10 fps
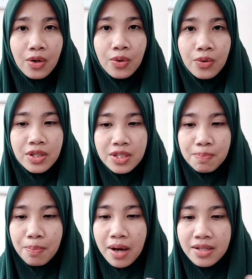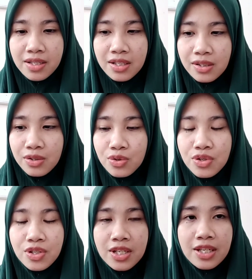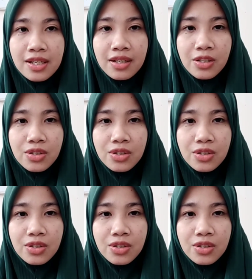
who is puzzled to see